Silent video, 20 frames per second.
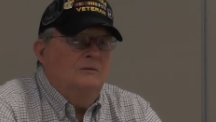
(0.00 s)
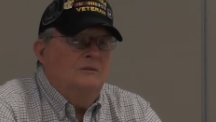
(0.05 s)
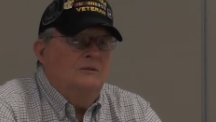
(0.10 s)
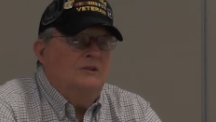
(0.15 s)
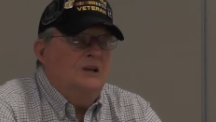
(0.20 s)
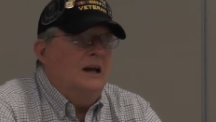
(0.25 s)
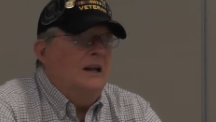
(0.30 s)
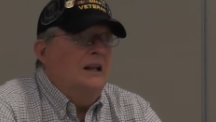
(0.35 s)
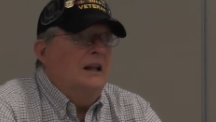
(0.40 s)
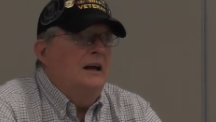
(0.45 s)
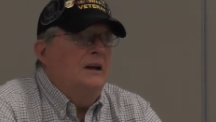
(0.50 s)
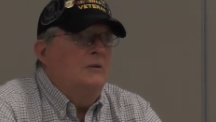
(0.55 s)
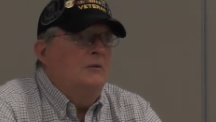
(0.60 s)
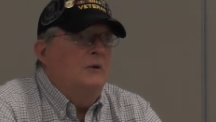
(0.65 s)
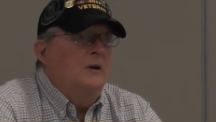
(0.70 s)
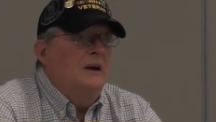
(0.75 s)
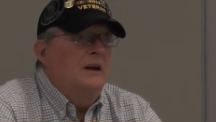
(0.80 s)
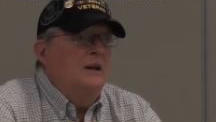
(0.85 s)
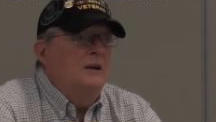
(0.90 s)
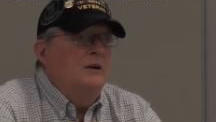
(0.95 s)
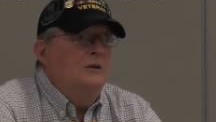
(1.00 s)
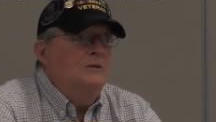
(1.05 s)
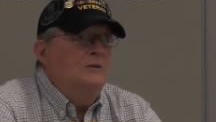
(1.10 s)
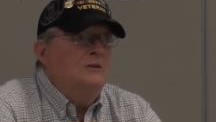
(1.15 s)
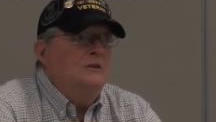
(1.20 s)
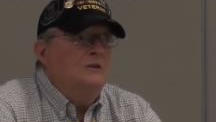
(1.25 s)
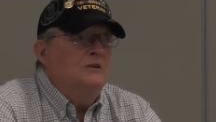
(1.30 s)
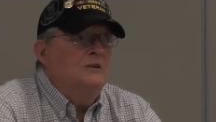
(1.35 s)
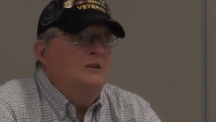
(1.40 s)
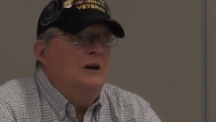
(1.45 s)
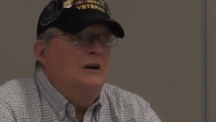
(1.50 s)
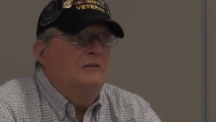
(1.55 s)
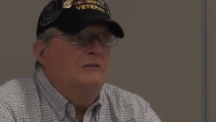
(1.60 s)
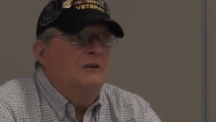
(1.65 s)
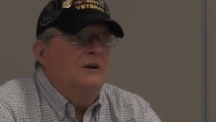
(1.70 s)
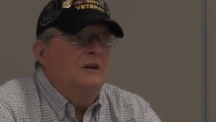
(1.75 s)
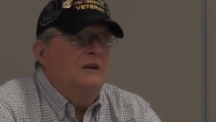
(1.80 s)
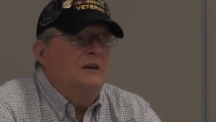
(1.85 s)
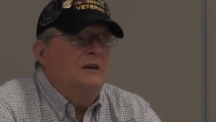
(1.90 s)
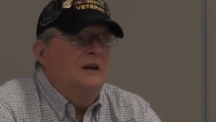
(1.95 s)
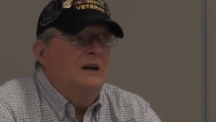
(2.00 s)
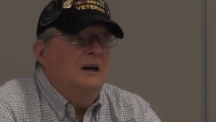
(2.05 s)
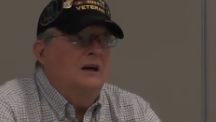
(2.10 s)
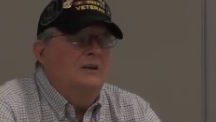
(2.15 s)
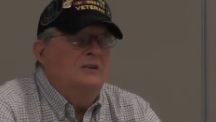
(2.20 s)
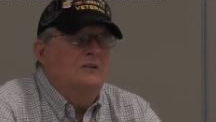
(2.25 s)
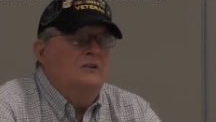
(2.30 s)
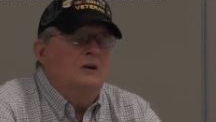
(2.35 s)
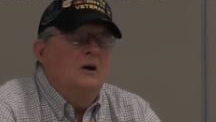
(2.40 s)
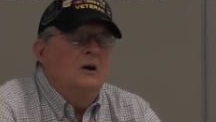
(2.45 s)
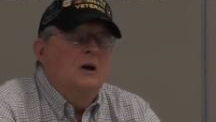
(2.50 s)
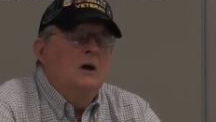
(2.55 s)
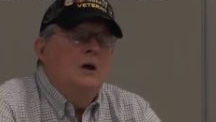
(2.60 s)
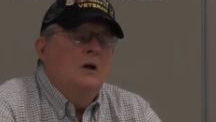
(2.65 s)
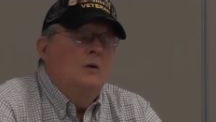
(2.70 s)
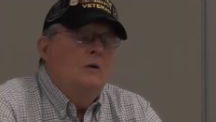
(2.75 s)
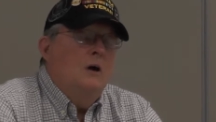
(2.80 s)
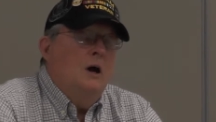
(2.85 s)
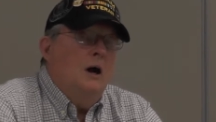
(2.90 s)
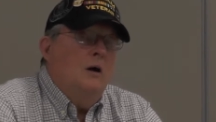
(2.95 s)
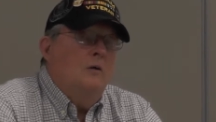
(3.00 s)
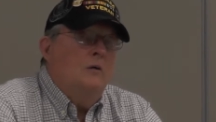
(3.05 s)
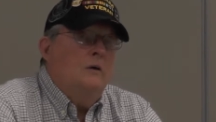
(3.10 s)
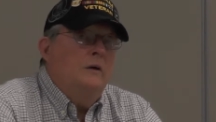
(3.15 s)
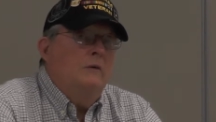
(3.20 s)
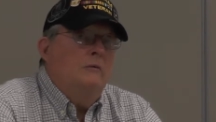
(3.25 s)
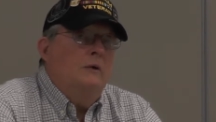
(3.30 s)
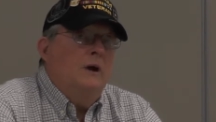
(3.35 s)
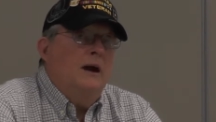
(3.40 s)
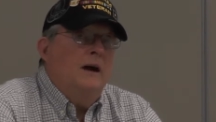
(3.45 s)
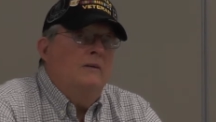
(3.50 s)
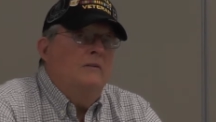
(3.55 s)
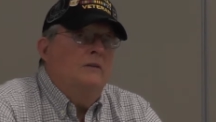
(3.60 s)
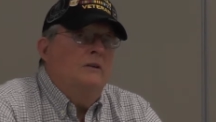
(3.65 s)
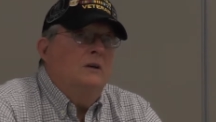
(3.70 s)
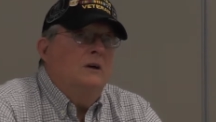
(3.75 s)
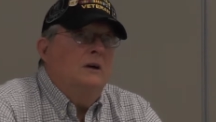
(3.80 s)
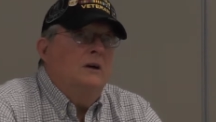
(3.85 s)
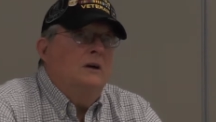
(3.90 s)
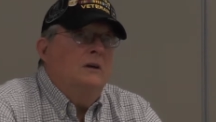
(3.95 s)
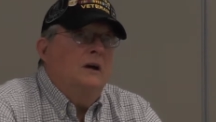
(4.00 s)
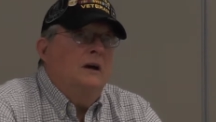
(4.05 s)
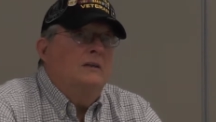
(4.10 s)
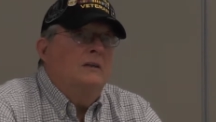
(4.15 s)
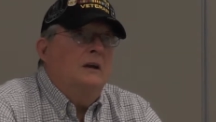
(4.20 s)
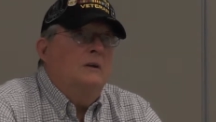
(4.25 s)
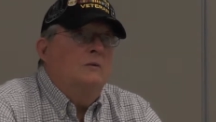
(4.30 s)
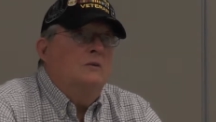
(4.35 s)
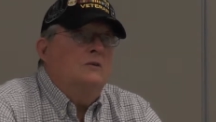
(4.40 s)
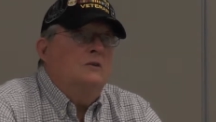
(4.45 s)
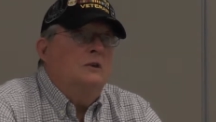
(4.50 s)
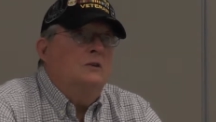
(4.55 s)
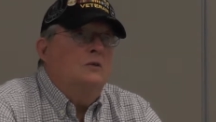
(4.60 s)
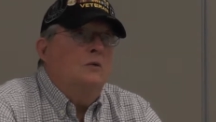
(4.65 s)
satellite radios and stuff like that. So, well, we arrived, I think it was the